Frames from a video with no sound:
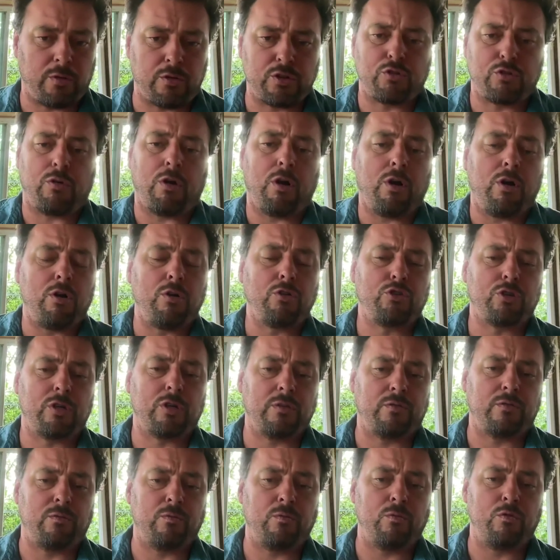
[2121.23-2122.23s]
Those are all sort
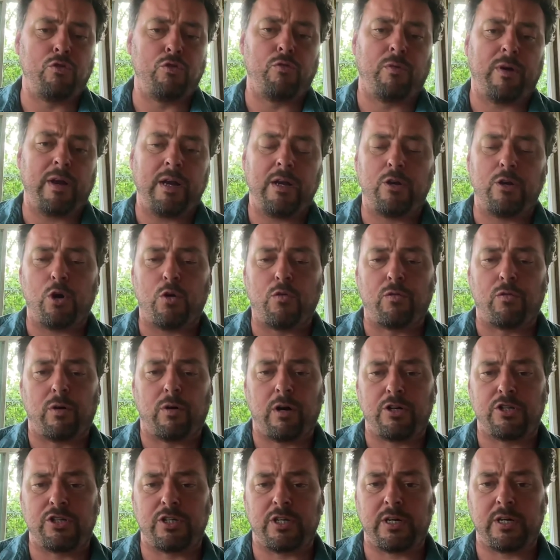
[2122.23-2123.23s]
of grand
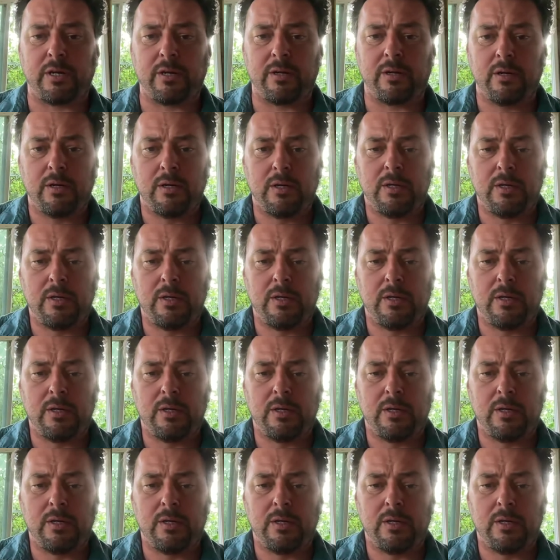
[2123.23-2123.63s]
overarching